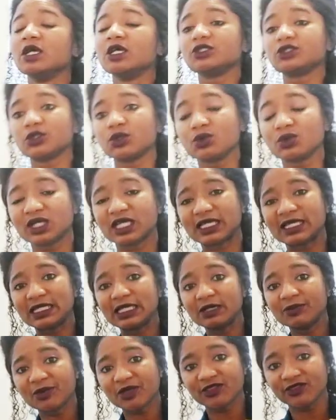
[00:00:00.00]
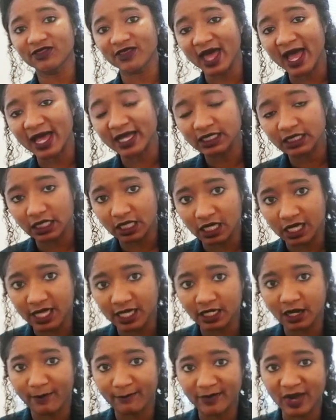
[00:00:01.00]
So keep that
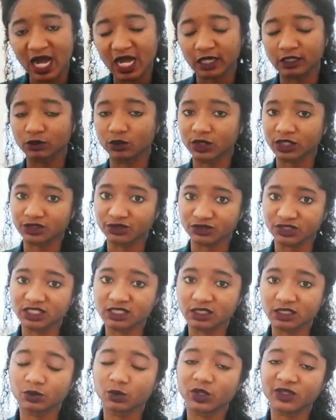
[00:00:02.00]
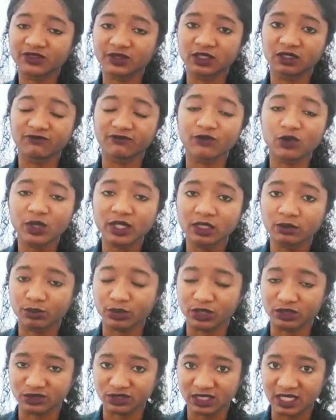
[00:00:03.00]
in mind when you're dealing with an avoidant
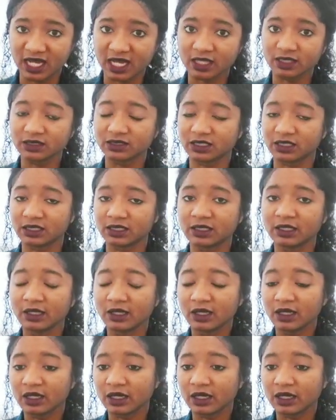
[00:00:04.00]
personality.